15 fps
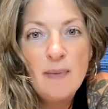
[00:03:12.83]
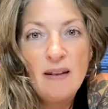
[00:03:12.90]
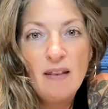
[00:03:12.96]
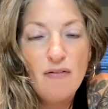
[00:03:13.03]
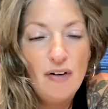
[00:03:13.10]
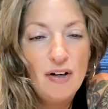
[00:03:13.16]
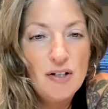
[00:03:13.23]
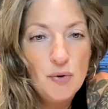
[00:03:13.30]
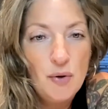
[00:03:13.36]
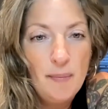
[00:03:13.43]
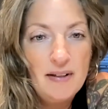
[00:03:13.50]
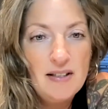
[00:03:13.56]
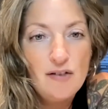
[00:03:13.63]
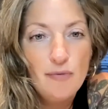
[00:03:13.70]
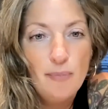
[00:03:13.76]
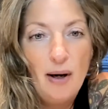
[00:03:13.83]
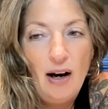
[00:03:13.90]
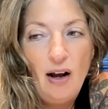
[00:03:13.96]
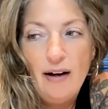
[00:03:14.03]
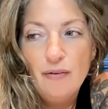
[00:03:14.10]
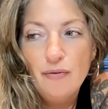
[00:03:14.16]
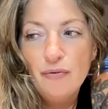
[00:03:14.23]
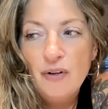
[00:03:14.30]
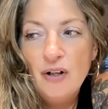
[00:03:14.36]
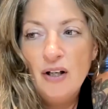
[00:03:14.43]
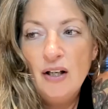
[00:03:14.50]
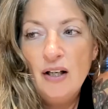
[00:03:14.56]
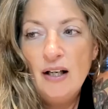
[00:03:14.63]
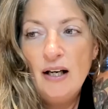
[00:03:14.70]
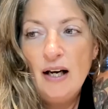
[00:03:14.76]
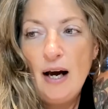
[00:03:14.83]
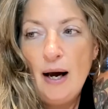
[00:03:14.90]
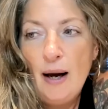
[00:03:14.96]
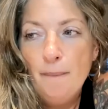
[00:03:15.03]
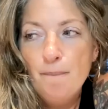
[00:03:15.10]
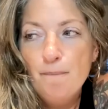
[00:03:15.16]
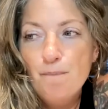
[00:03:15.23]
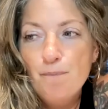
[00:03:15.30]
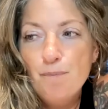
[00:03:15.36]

spent the first 3 months of my life, a